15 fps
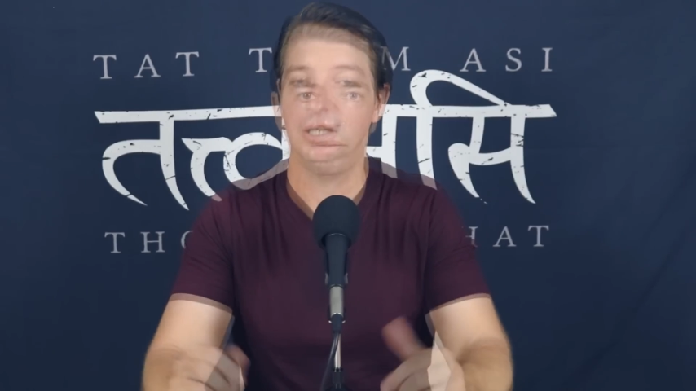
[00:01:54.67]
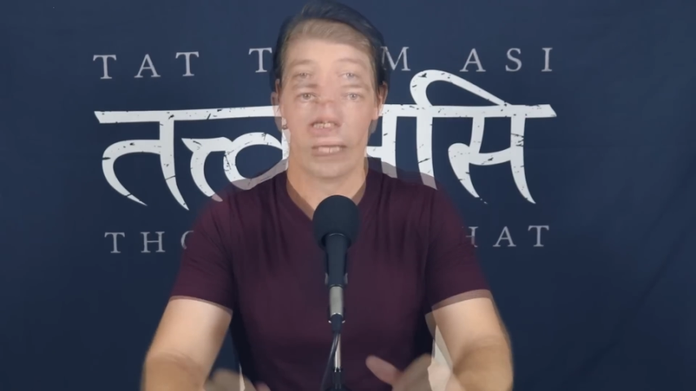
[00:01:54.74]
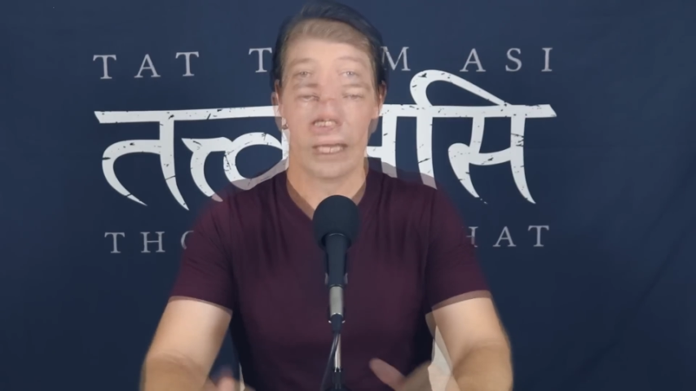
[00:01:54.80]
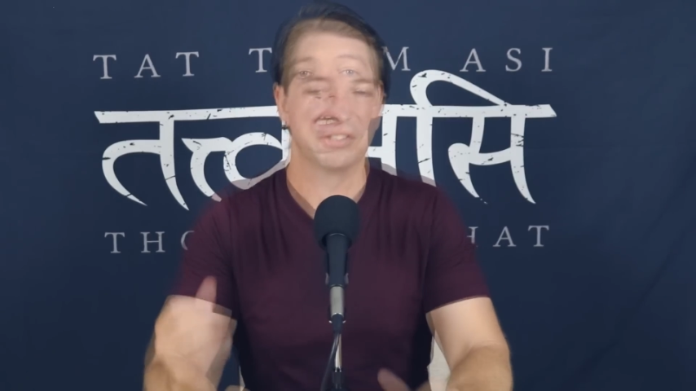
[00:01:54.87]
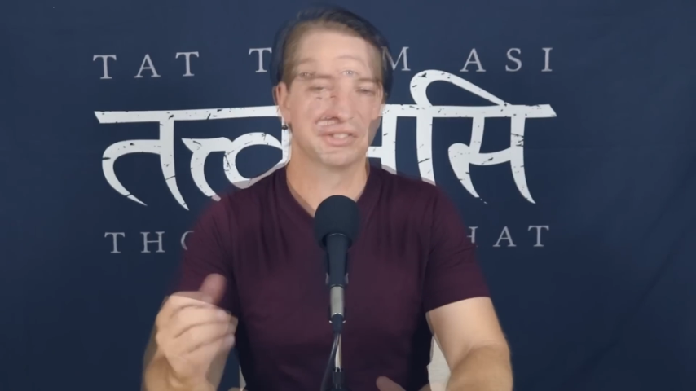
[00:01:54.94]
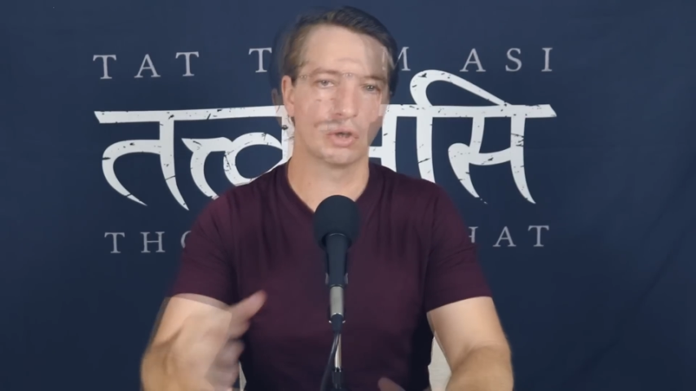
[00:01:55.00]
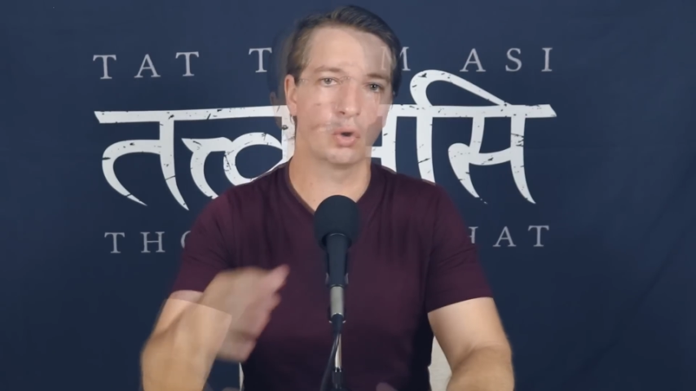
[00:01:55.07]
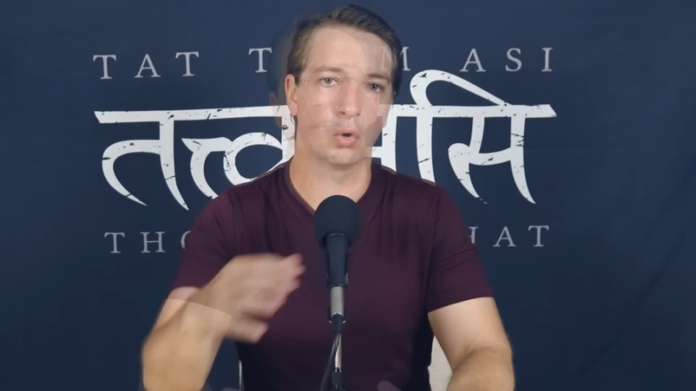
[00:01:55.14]

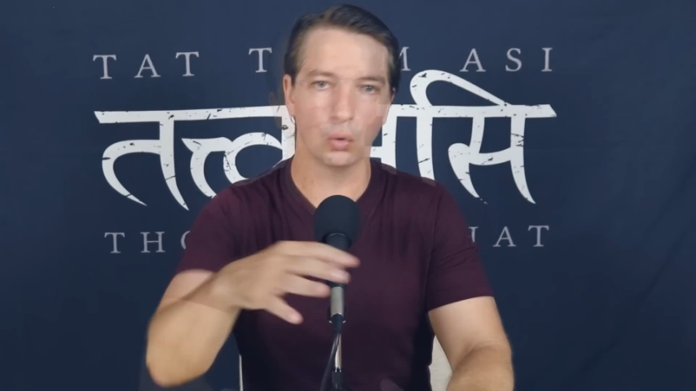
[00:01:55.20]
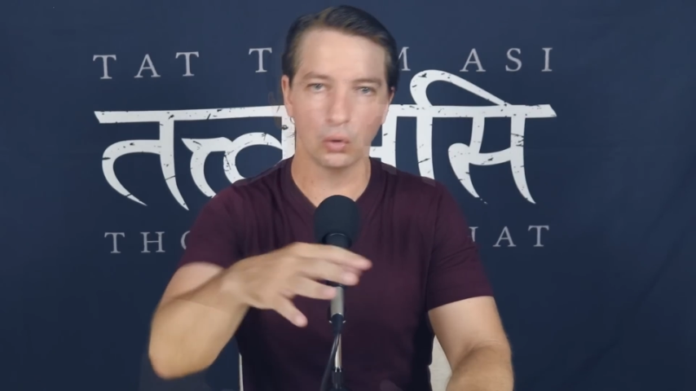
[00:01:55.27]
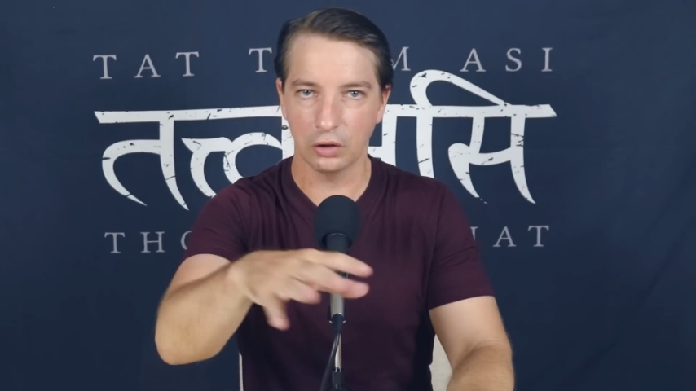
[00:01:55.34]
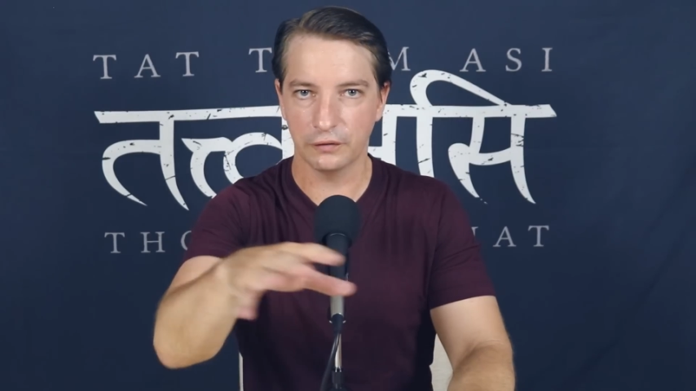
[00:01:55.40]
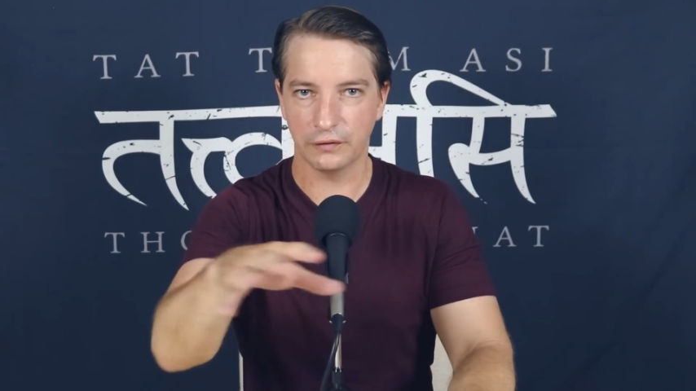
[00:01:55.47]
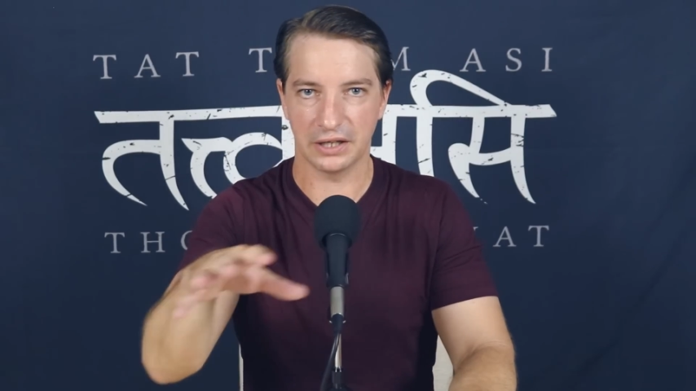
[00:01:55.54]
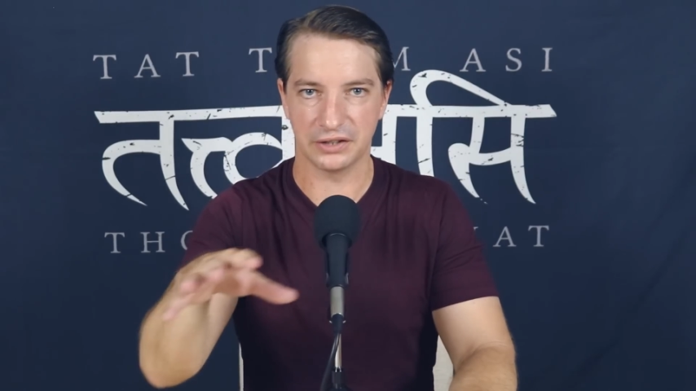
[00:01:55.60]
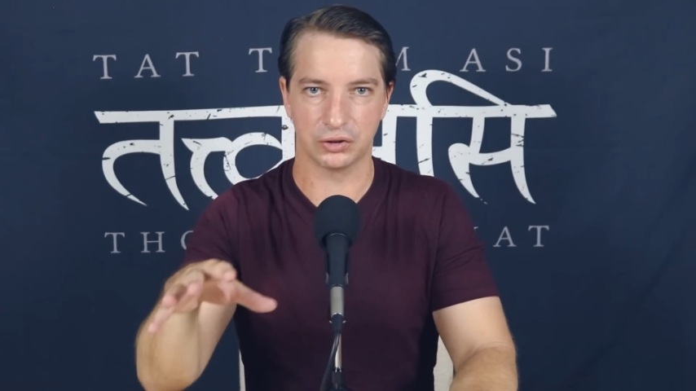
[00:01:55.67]
And so all
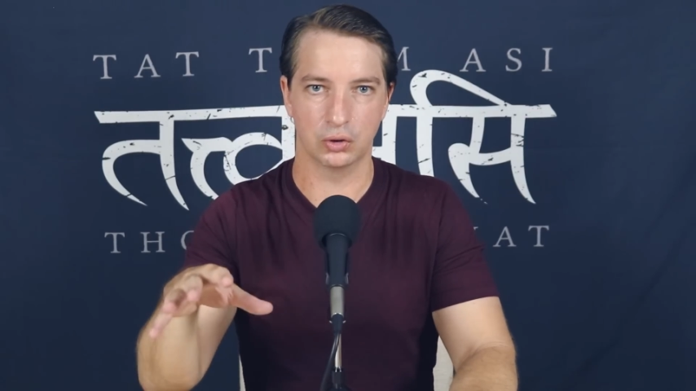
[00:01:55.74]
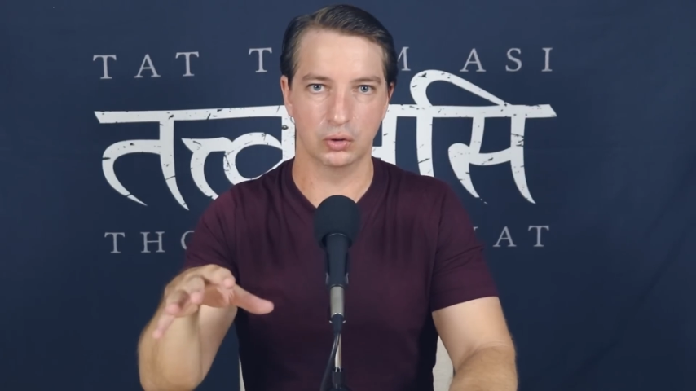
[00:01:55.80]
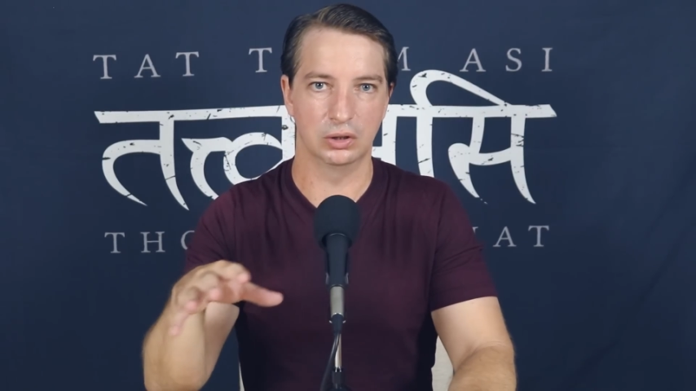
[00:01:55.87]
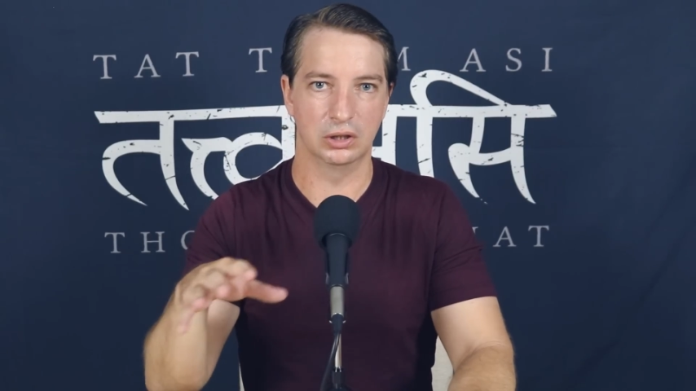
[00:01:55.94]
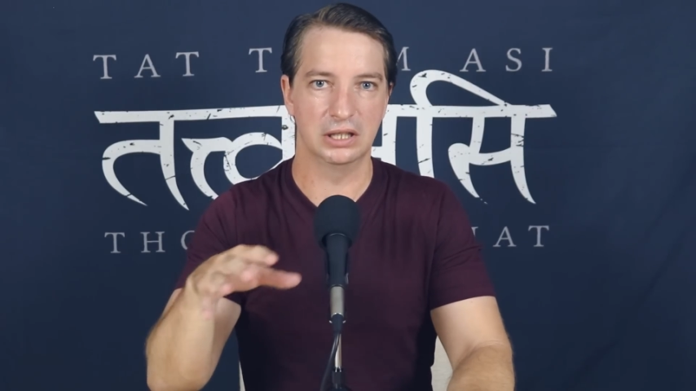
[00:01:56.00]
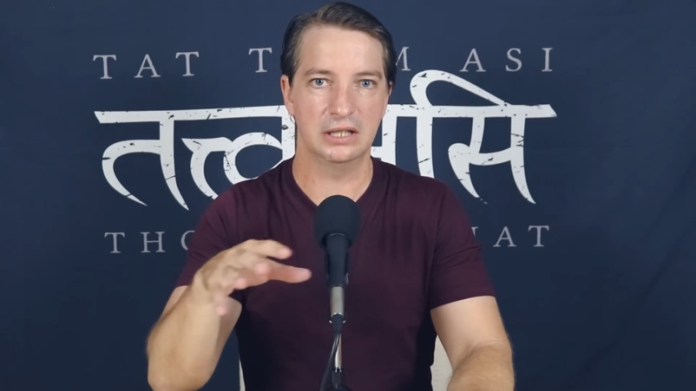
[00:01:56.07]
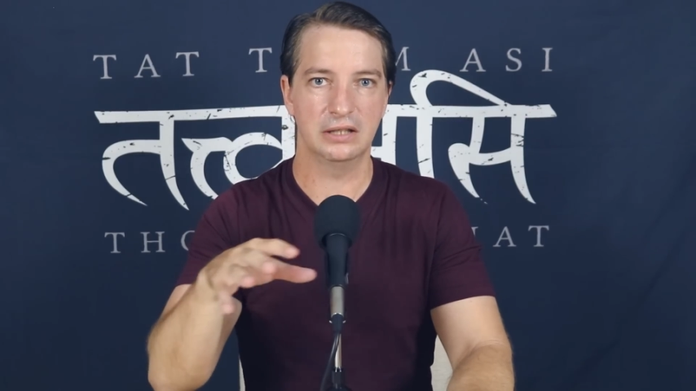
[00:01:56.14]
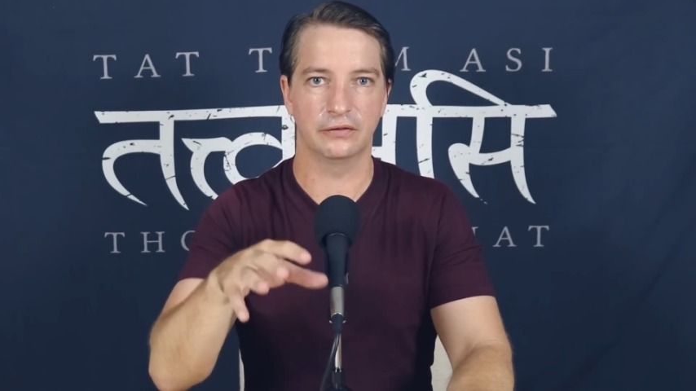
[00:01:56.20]
of us who
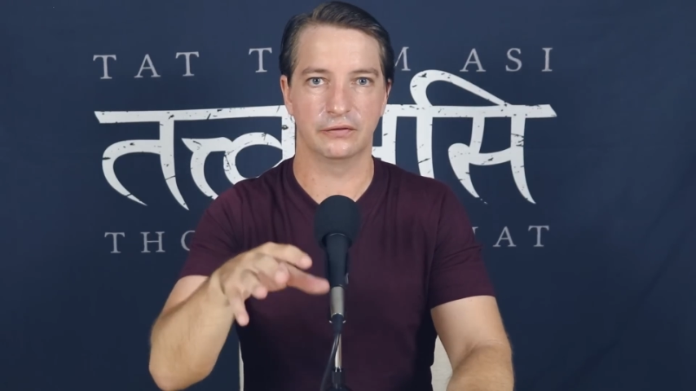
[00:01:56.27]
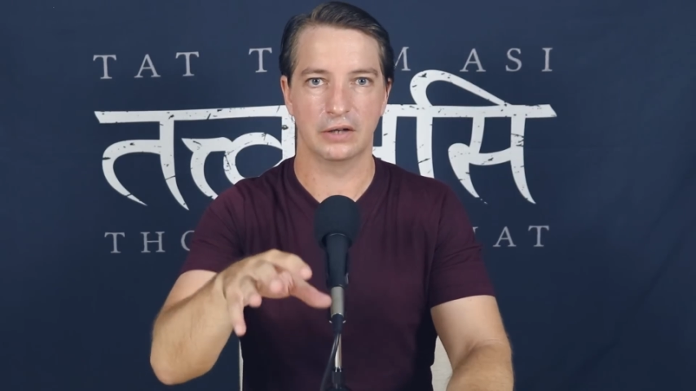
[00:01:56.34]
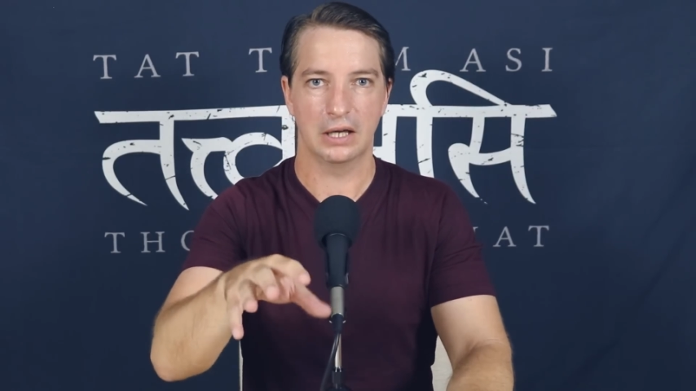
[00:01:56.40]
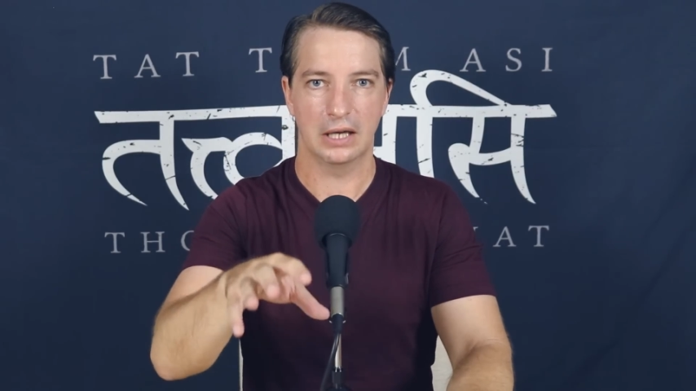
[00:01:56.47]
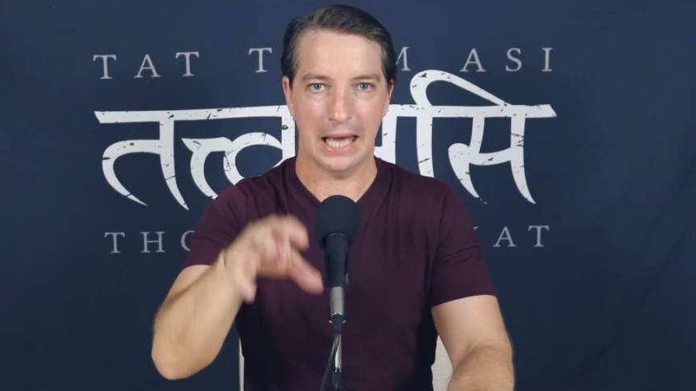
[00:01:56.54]
live